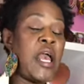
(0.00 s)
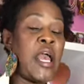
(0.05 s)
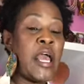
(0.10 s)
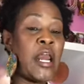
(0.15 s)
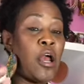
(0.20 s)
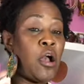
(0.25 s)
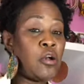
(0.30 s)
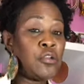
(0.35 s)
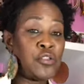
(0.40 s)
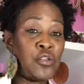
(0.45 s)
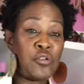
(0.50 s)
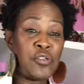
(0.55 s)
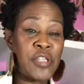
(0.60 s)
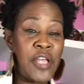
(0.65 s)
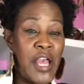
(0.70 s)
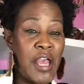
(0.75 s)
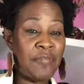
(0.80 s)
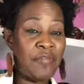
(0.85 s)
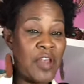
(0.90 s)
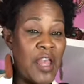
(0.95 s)
And I also used to
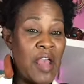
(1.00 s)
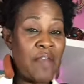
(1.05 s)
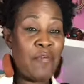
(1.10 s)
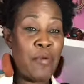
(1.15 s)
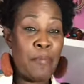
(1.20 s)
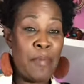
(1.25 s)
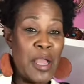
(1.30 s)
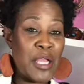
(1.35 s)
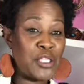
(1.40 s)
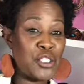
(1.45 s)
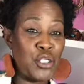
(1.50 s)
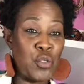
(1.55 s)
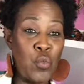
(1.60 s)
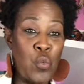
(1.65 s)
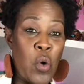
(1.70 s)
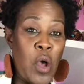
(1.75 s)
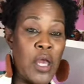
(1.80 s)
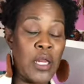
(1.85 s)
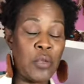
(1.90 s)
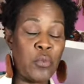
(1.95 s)
have a
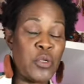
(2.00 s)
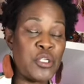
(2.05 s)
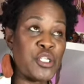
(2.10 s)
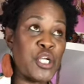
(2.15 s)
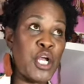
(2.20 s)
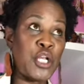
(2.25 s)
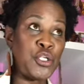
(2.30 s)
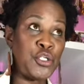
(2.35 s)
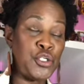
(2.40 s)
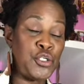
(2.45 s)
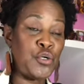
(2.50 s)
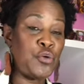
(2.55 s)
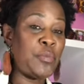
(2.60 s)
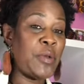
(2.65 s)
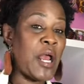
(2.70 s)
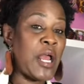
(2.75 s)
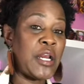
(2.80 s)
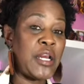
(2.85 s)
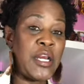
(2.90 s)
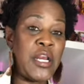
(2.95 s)
matching wallet, which I do,
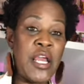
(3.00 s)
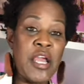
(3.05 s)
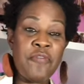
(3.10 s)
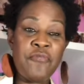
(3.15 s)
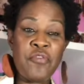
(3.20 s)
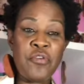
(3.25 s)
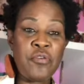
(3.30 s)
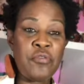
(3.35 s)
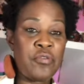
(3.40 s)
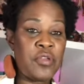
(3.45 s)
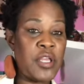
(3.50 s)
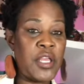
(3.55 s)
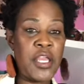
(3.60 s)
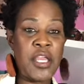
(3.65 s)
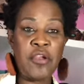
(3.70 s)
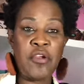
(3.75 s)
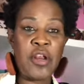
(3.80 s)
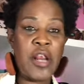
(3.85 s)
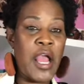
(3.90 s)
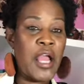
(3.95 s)
but I never carried.